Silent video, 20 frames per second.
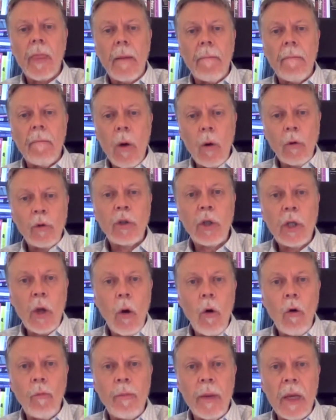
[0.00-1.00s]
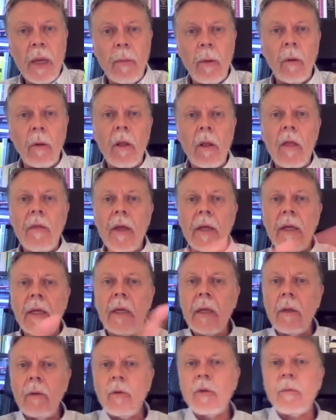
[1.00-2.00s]
mostly old people than
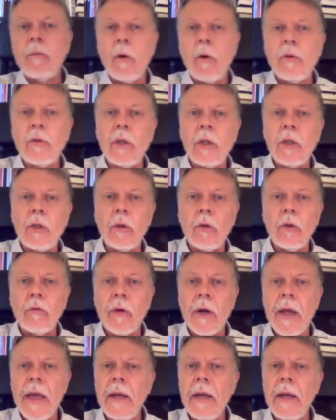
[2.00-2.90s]
kills mostly children.